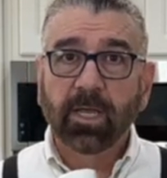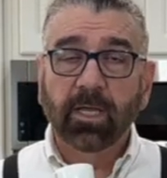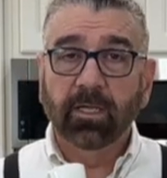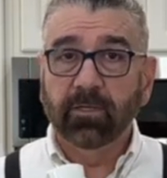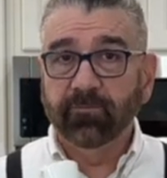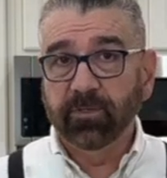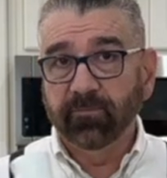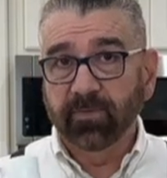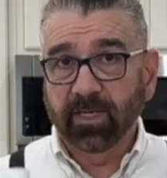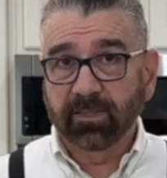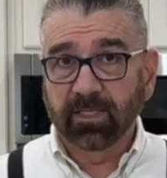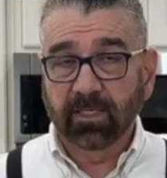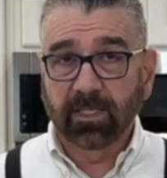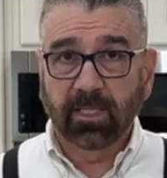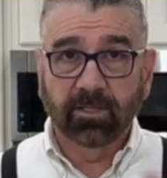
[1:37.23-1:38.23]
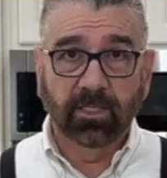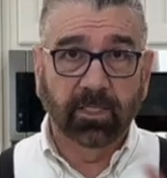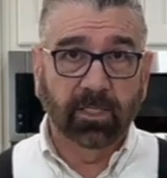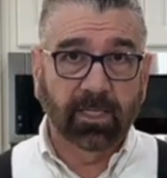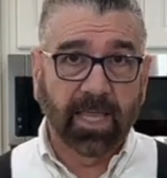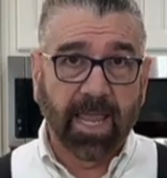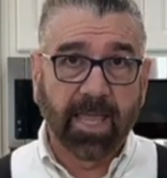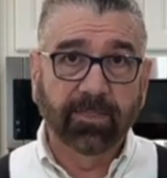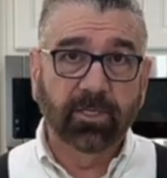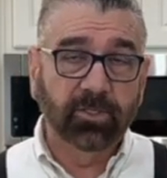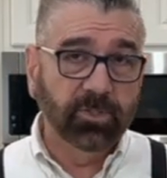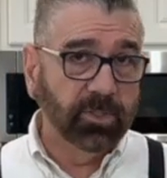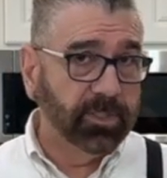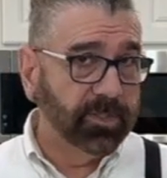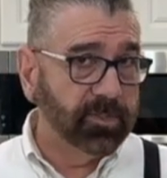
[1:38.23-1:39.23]
If you've got the can
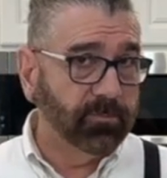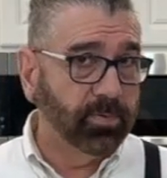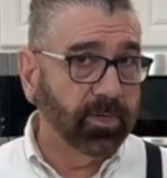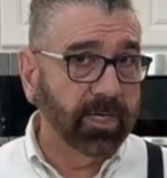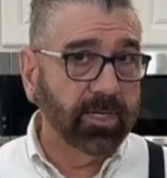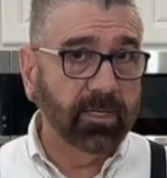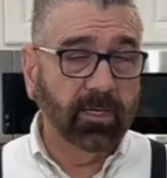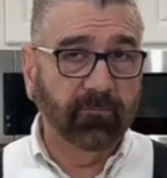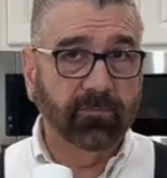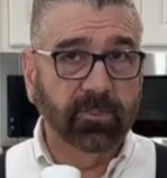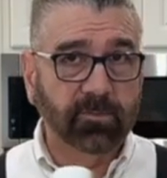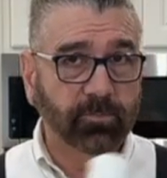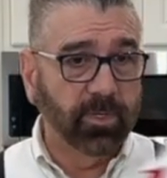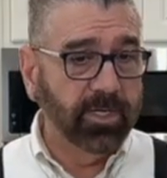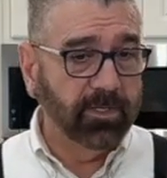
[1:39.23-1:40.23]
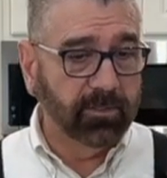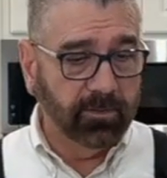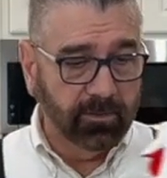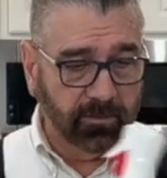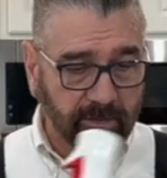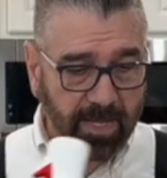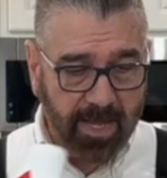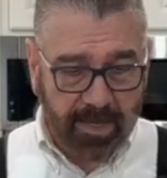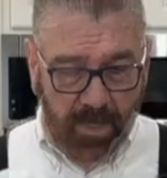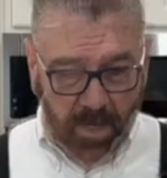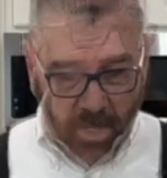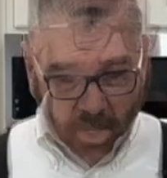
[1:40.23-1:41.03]
that you can spray, the spray, you can do that.